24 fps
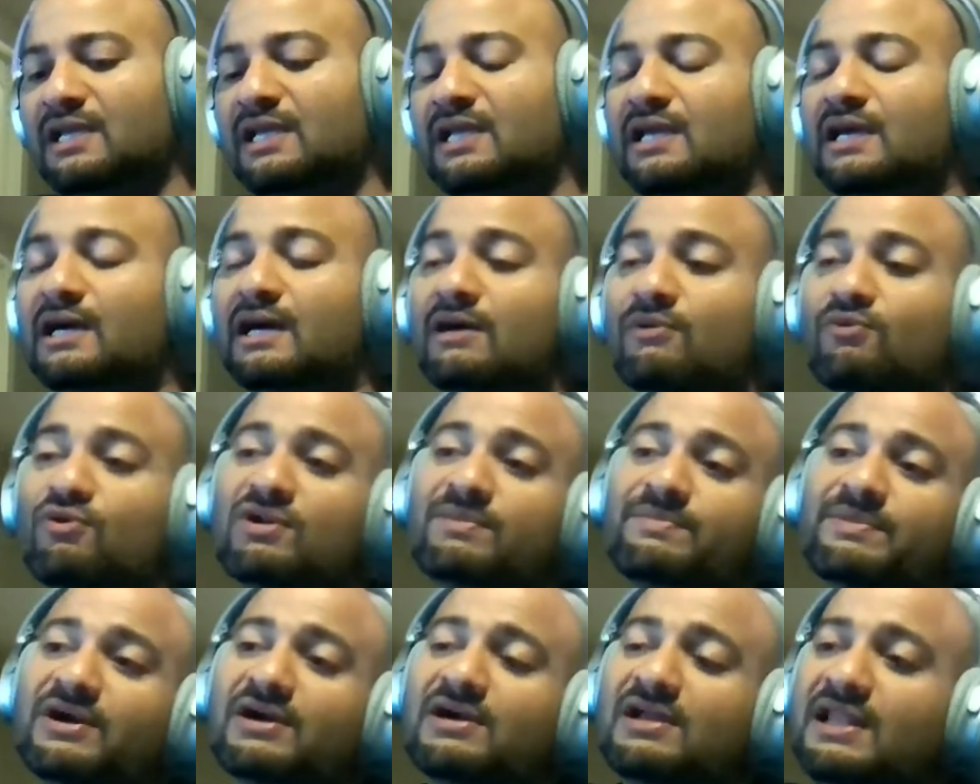What
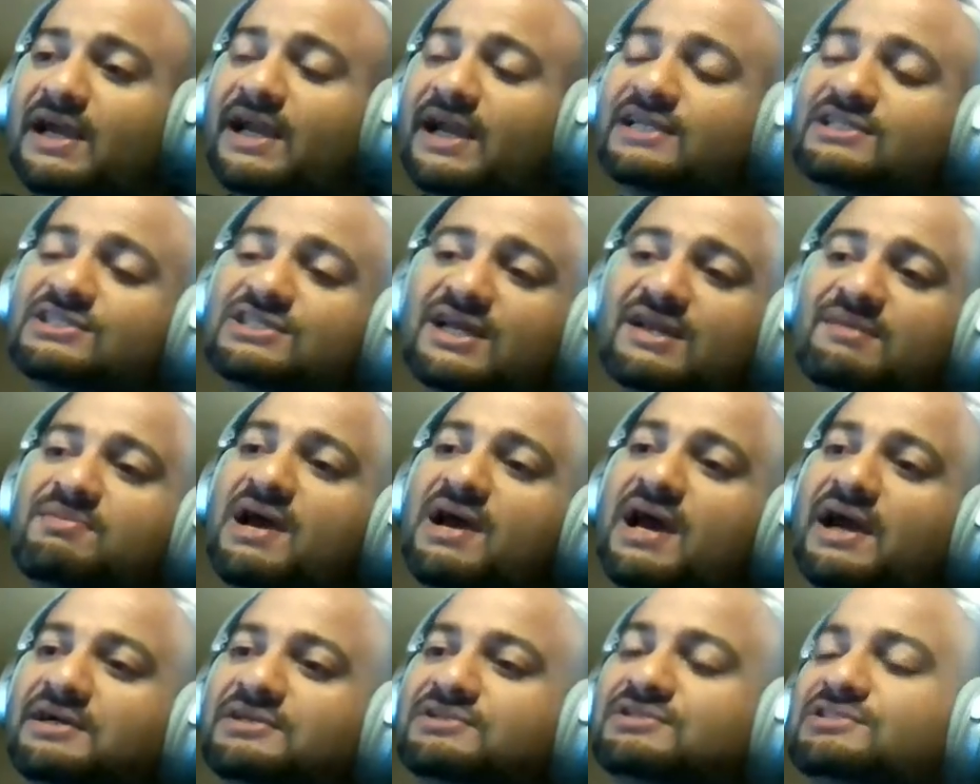about client-side
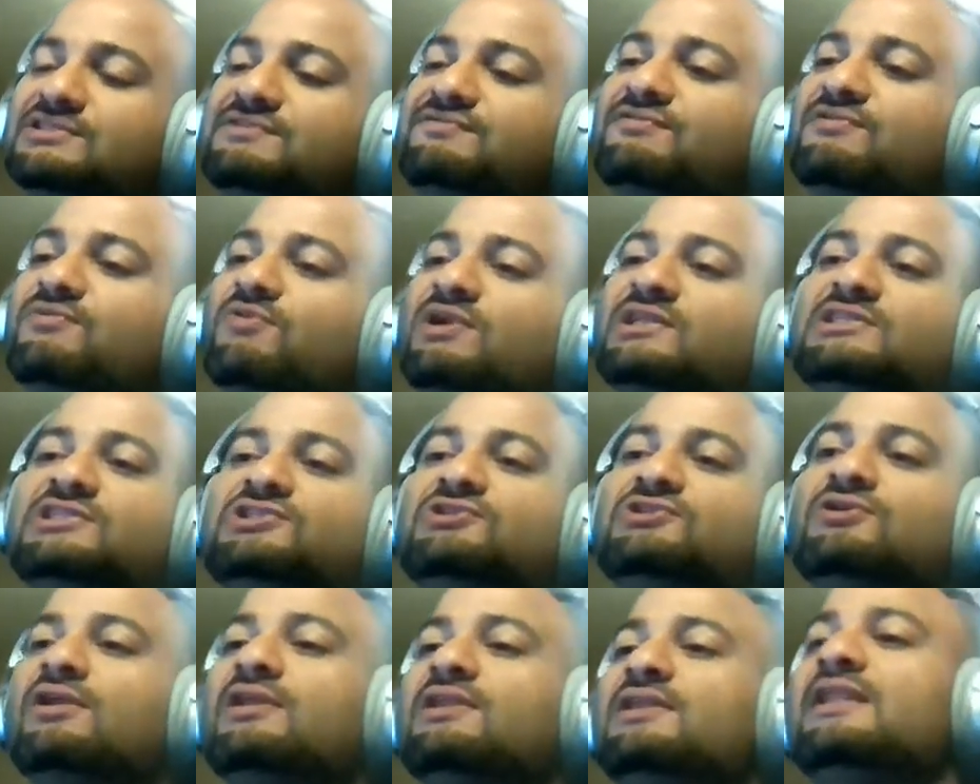packages? If you want to
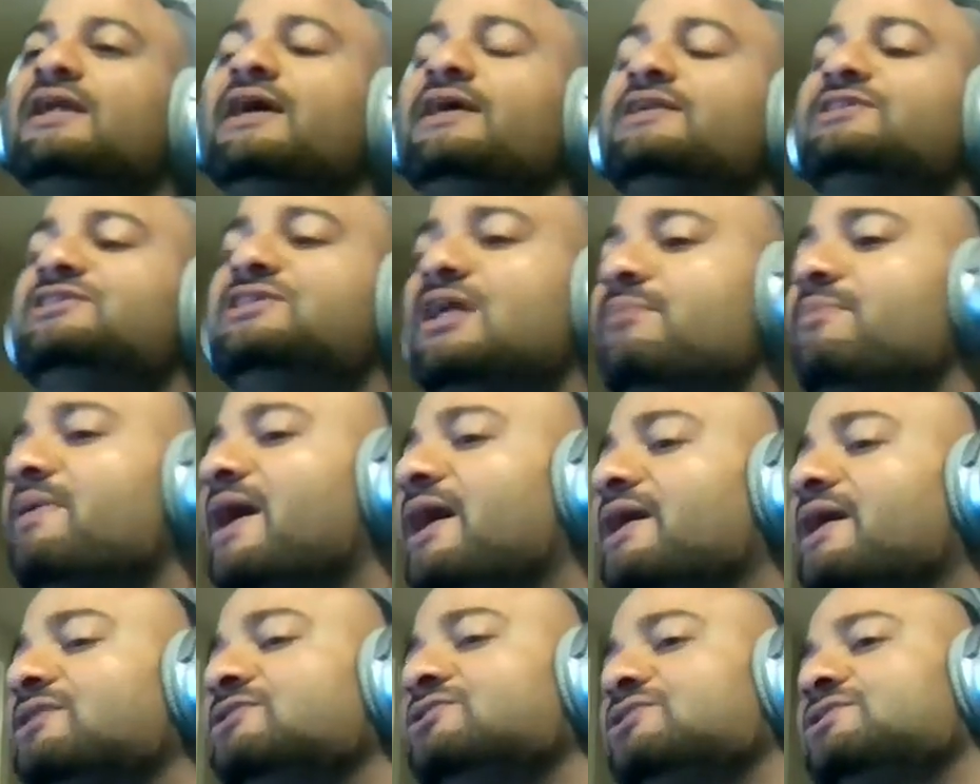install client-side
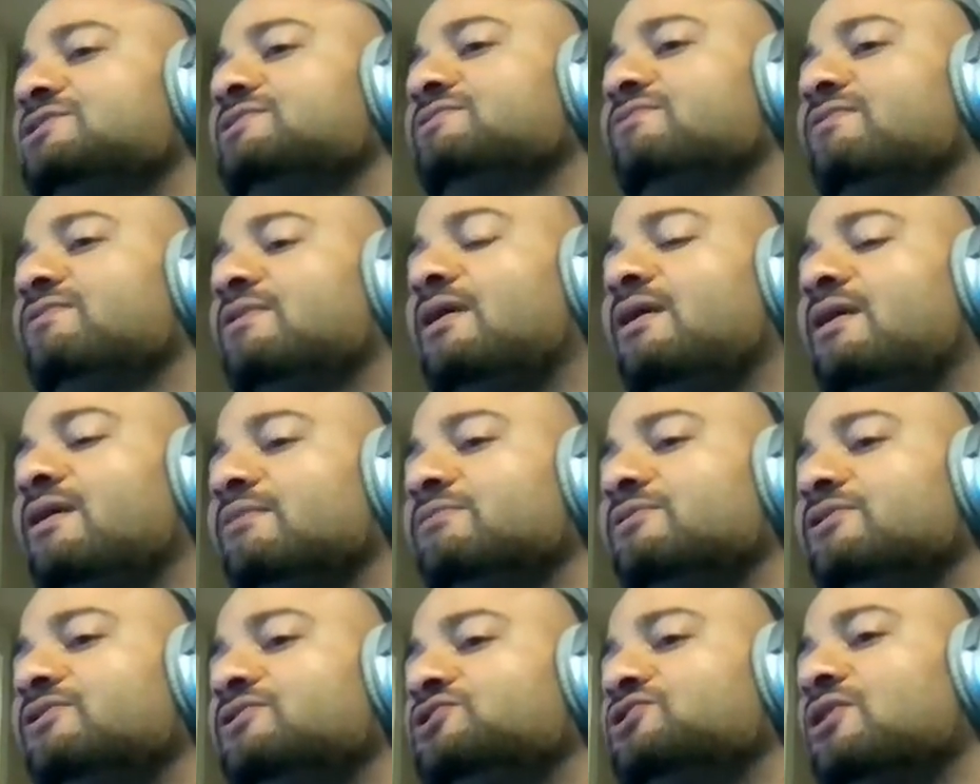packages,
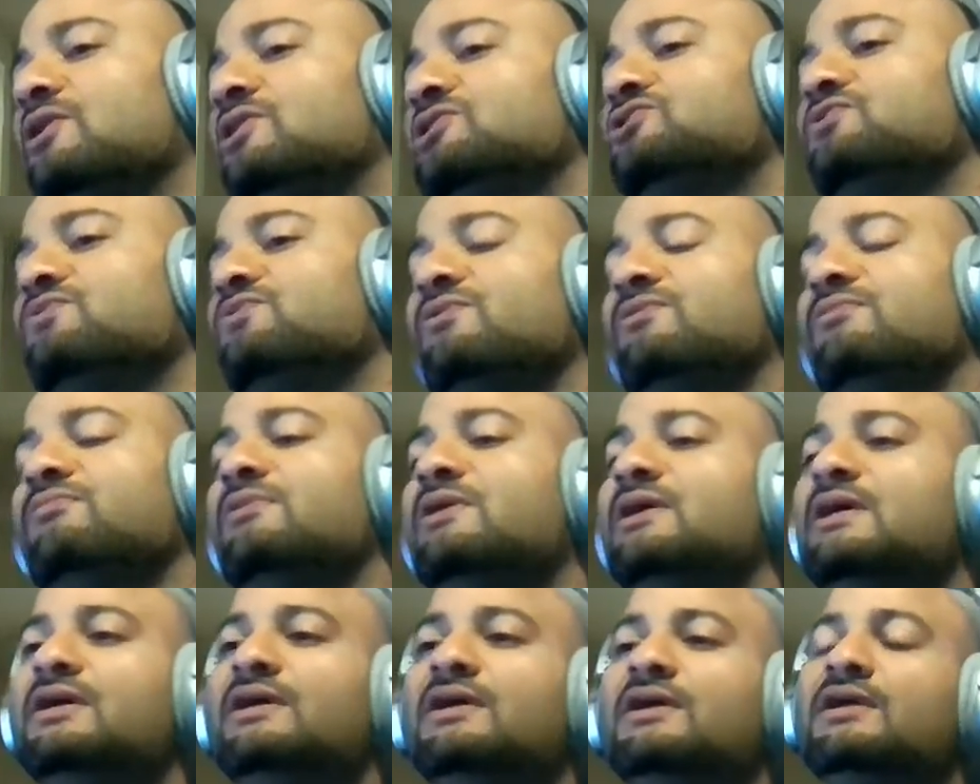there's also
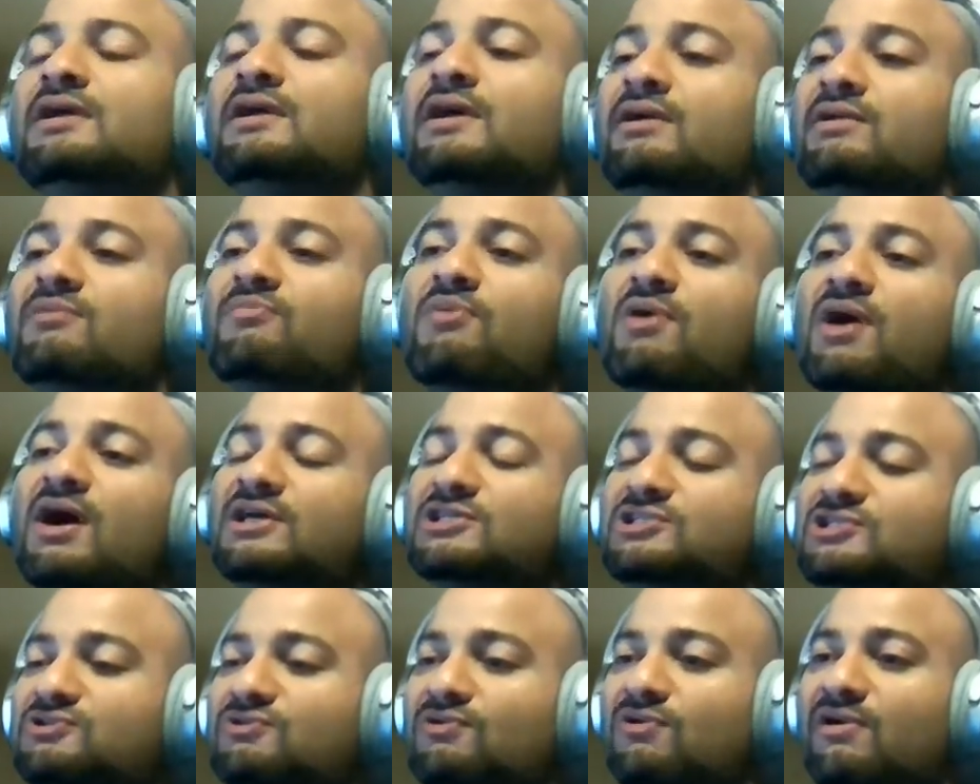a
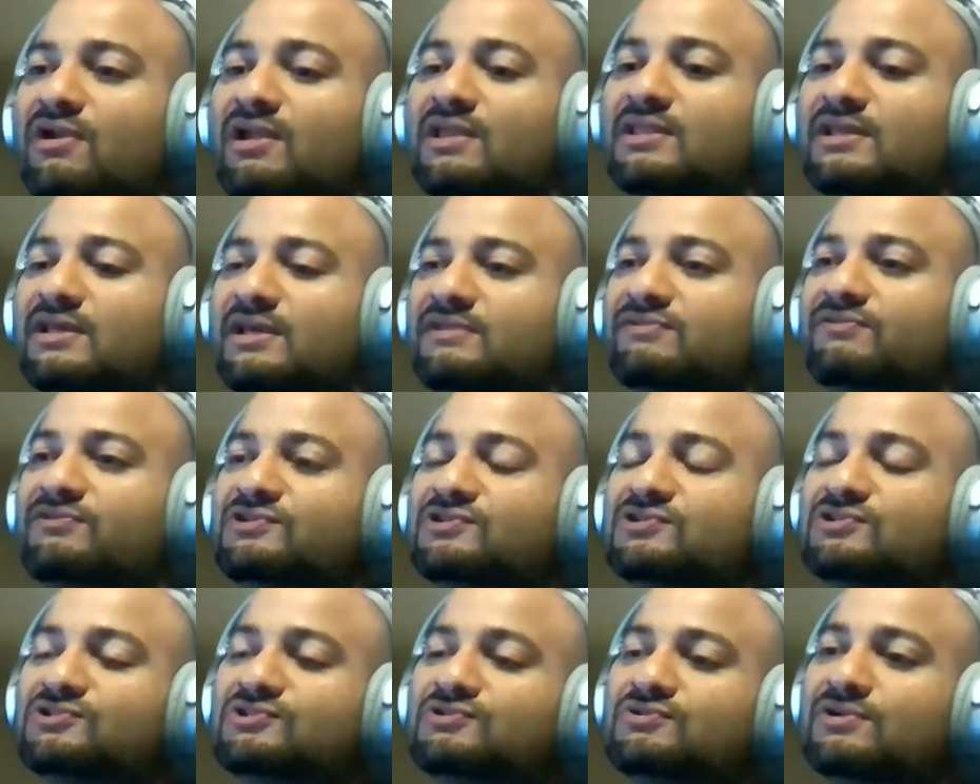repository that
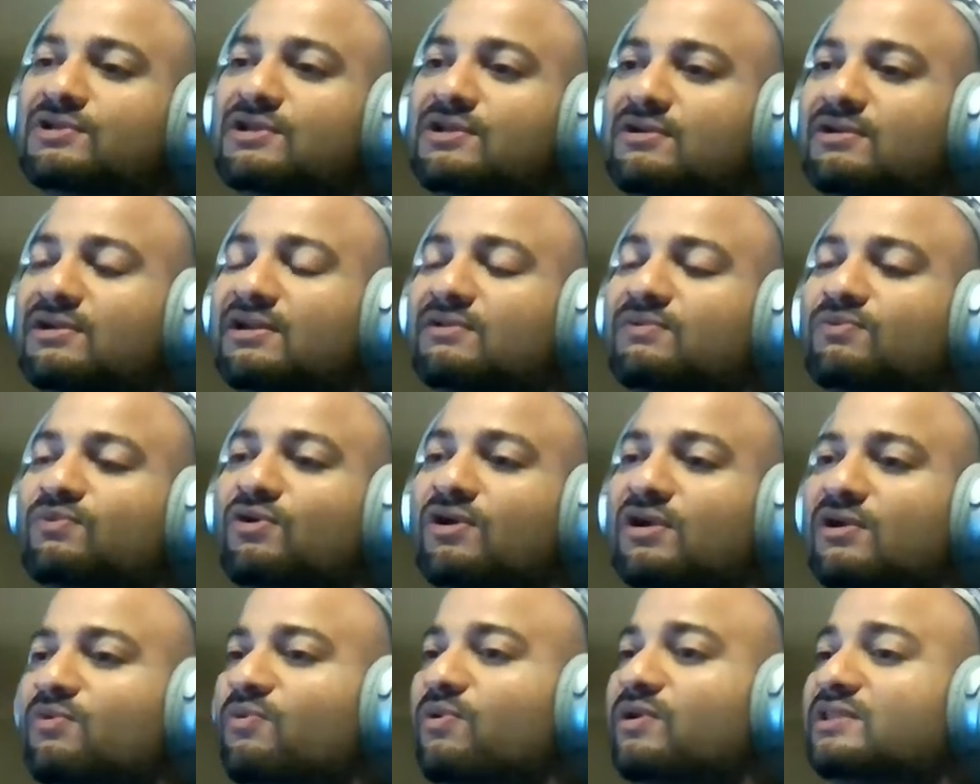Visual Studio can
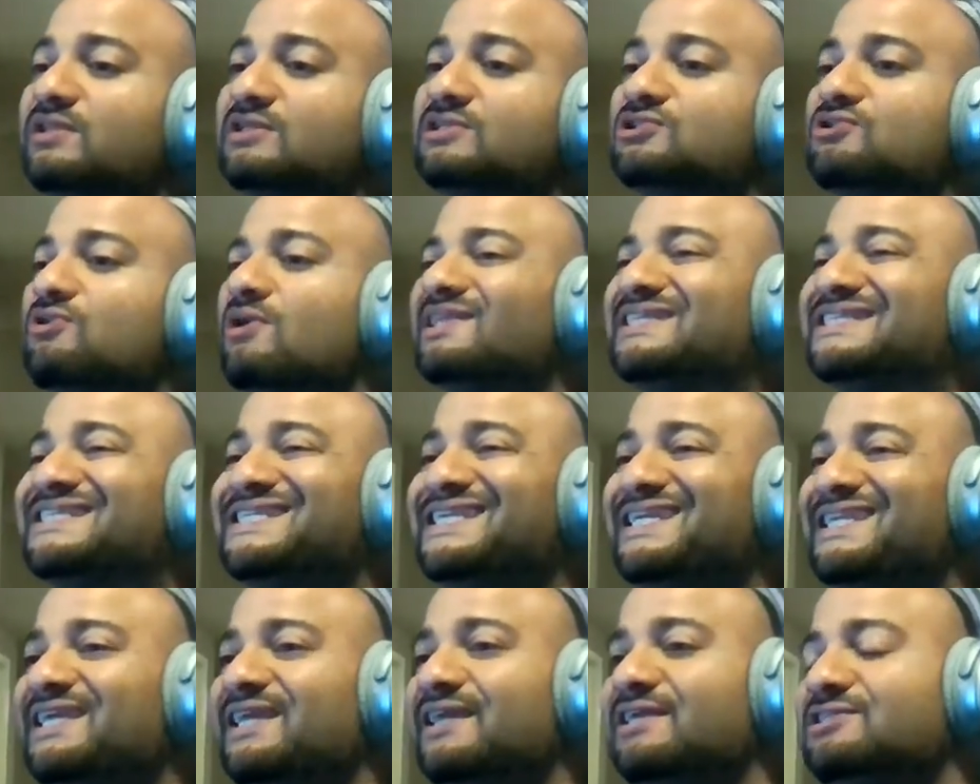work with. It's called
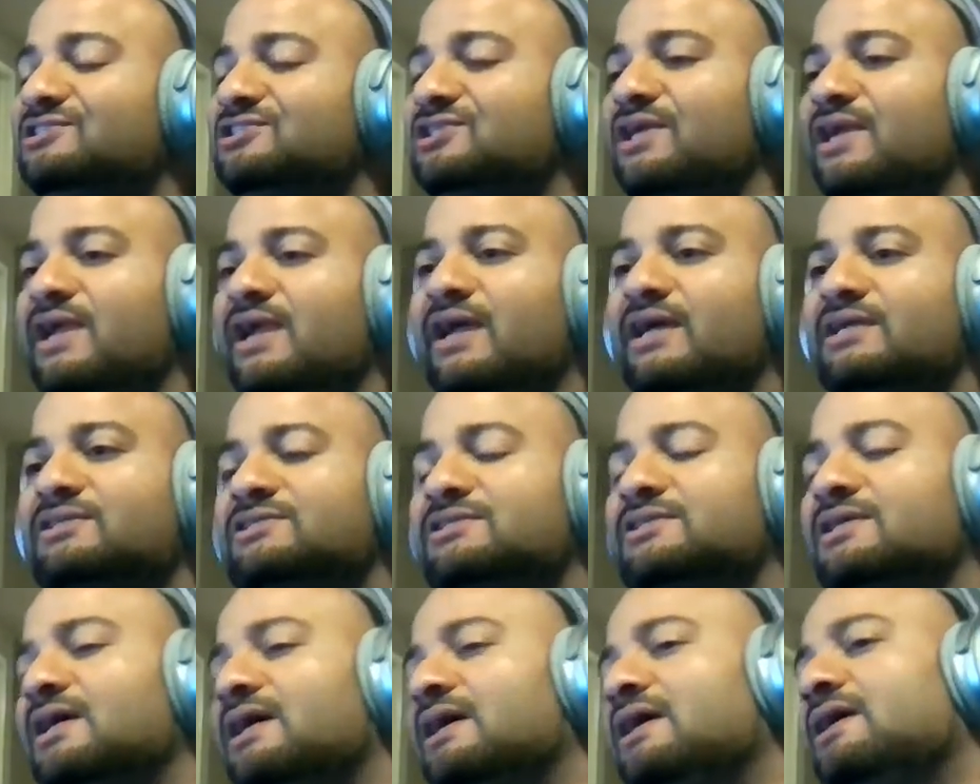CDN.js.